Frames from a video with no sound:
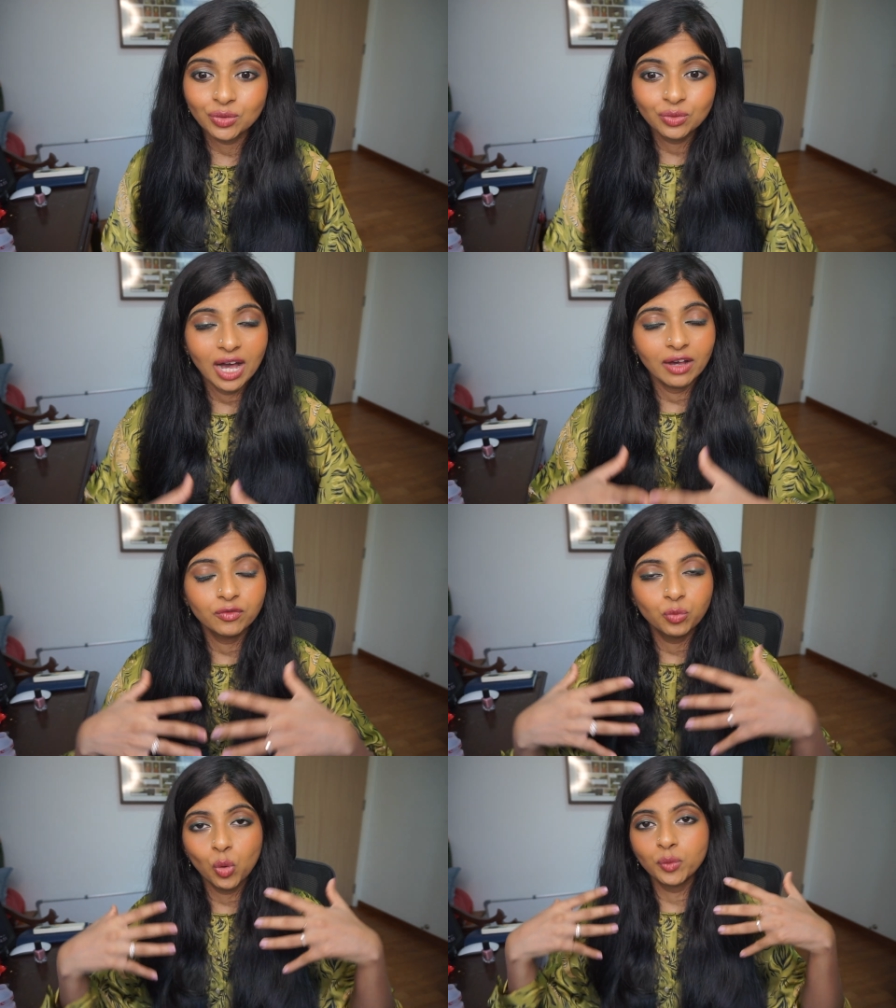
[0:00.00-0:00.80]
You
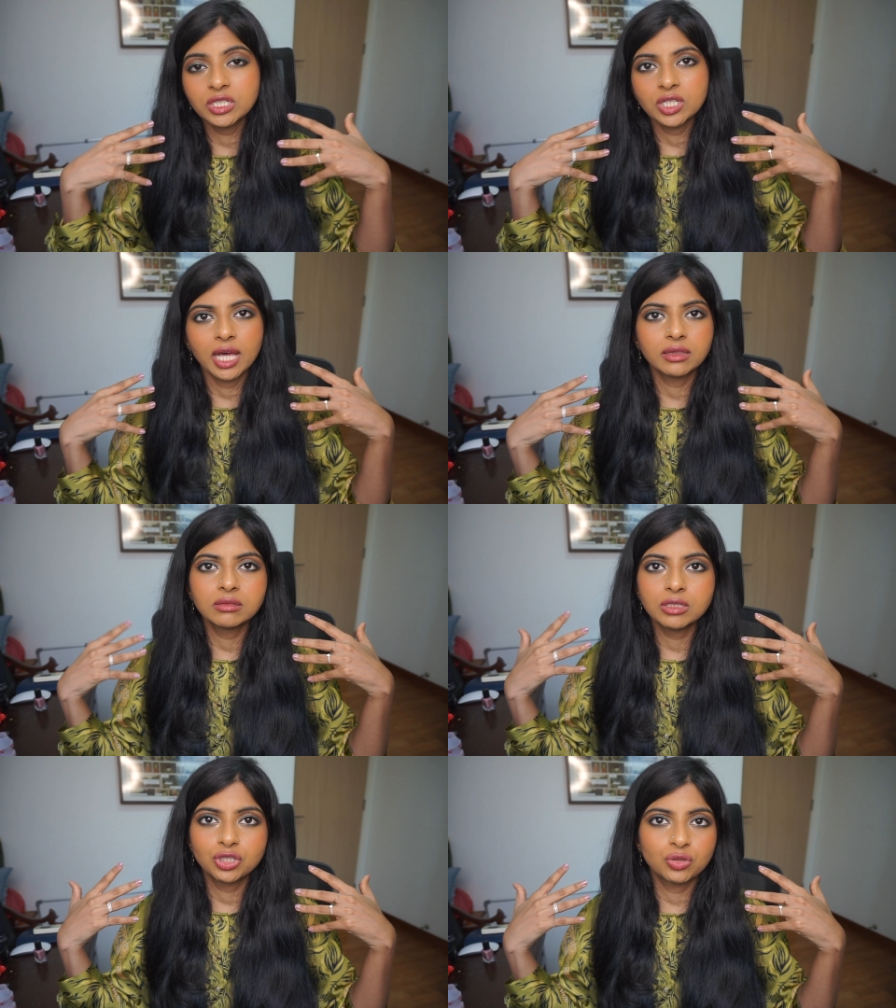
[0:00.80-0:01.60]
have woven
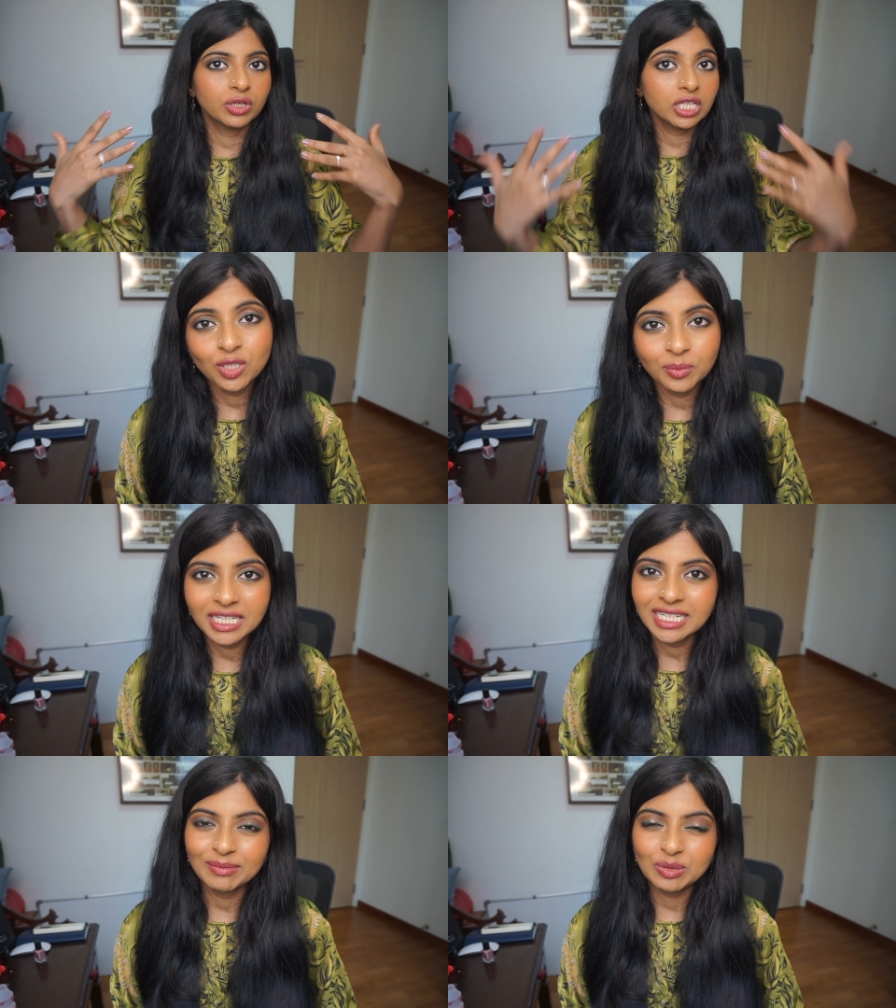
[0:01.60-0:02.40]
together the story so
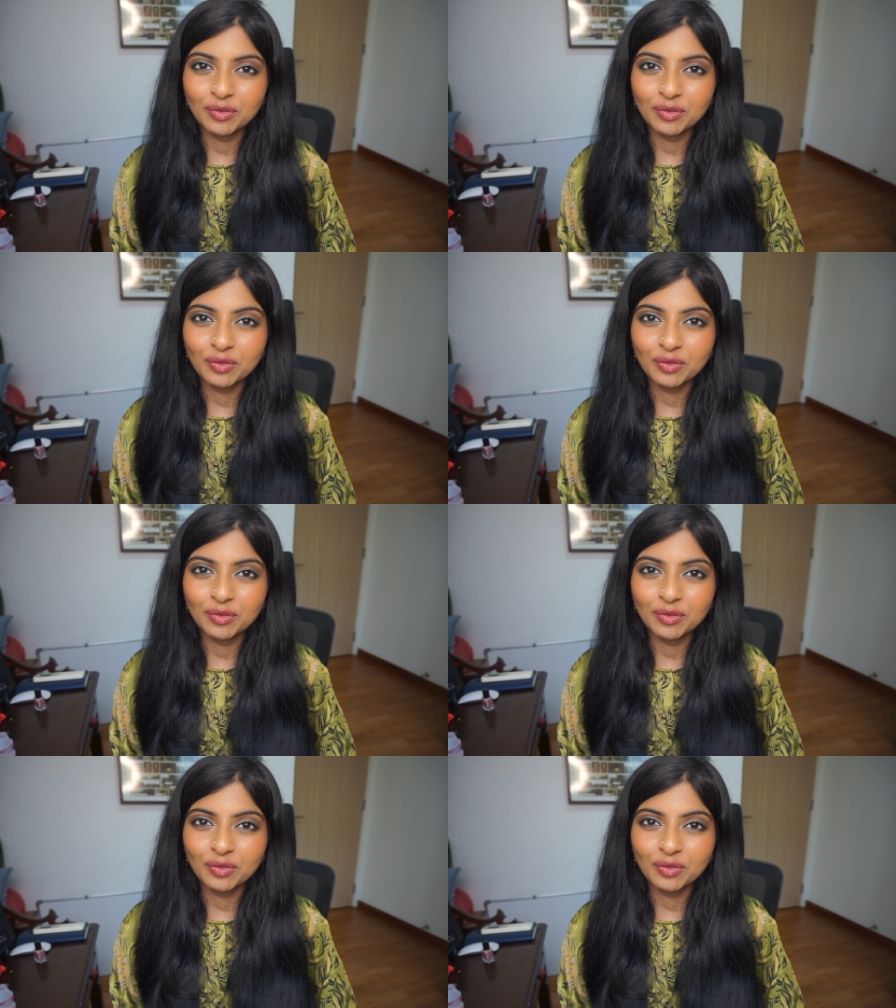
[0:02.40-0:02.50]
many times